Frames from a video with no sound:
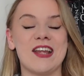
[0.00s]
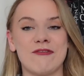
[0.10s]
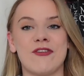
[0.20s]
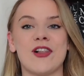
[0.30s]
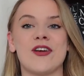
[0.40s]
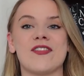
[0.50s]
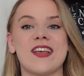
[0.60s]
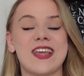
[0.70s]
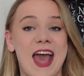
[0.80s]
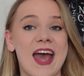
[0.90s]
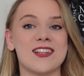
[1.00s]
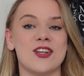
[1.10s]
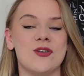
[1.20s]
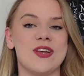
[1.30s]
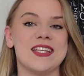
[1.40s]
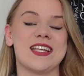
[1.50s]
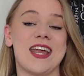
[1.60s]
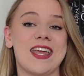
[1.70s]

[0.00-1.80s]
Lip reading: it follows Kat, who is a